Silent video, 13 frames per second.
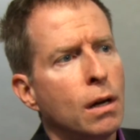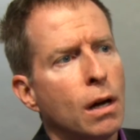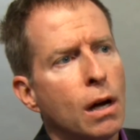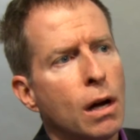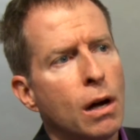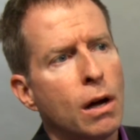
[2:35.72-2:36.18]

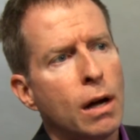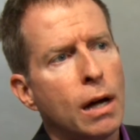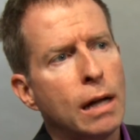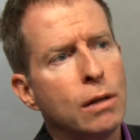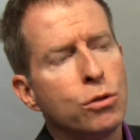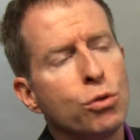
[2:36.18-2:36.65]

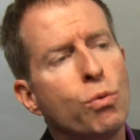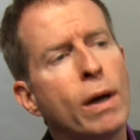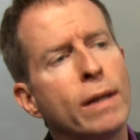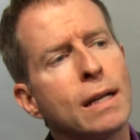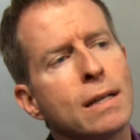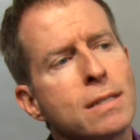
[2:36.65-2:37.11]
and to
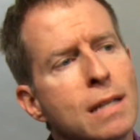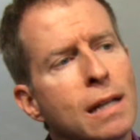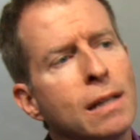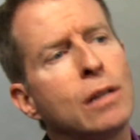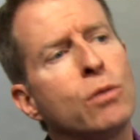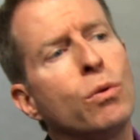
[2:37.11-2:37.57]
what
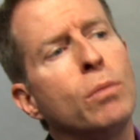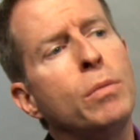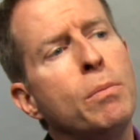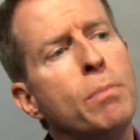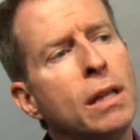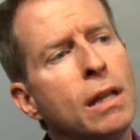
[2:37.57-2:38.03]
extent it will
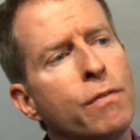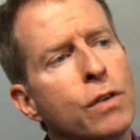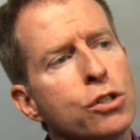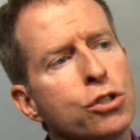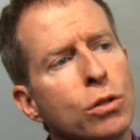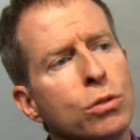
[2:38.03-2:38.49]
be
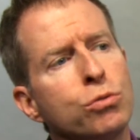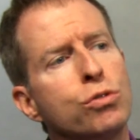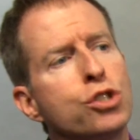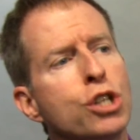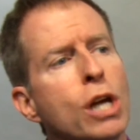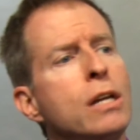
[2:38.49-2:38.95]
beneficial to
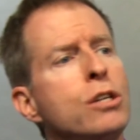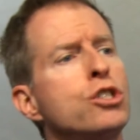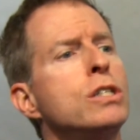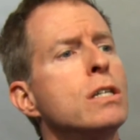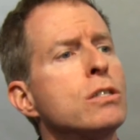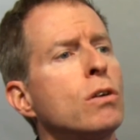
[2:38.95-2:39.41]

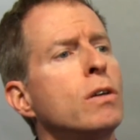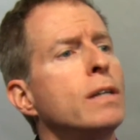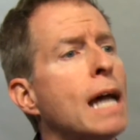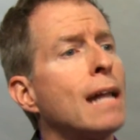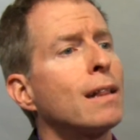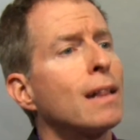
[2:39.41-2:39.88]
change this or
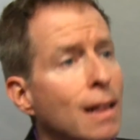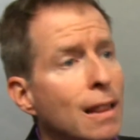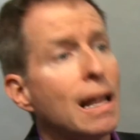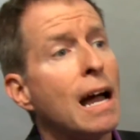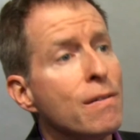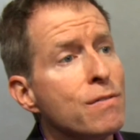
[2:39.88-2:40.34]
that
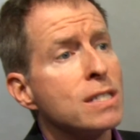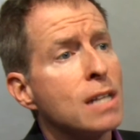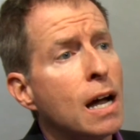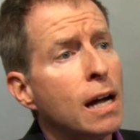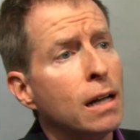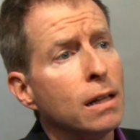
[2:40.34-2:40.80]

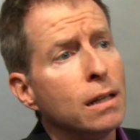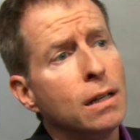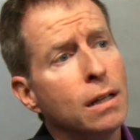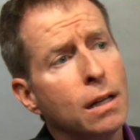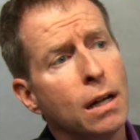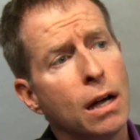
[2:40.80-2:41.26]
lifestyle
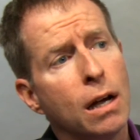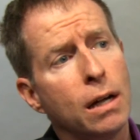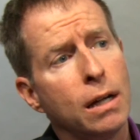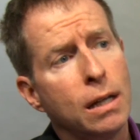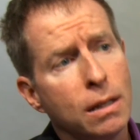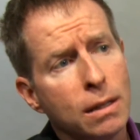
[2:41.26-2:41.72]

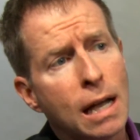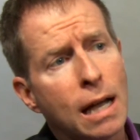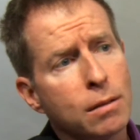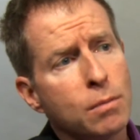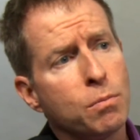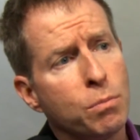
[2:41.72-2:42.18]
in
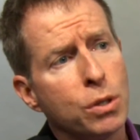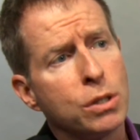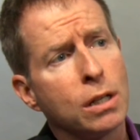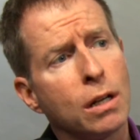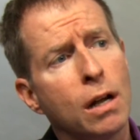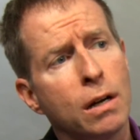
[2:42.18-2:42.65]
that
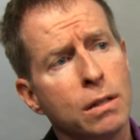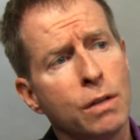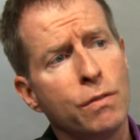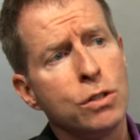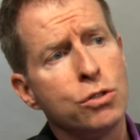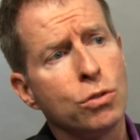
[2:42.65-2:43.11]
particular
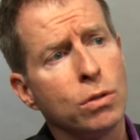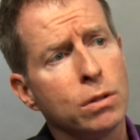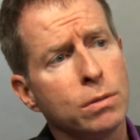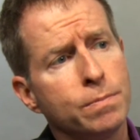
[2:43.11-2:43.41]
individual.